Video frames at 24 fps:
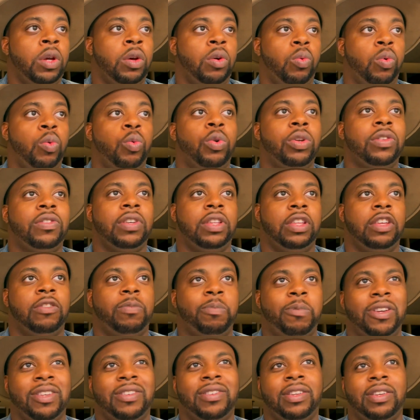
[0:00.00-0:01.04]
we went to this
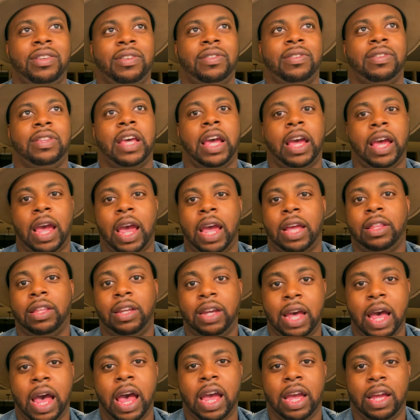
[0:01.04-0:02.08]
business that had the
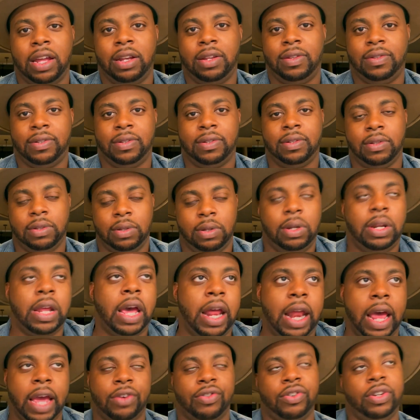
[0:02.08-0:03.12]
guides that
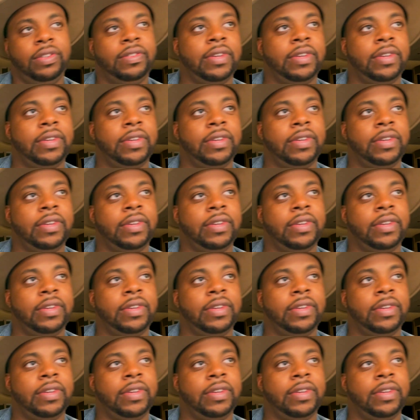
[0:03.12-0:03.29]
actually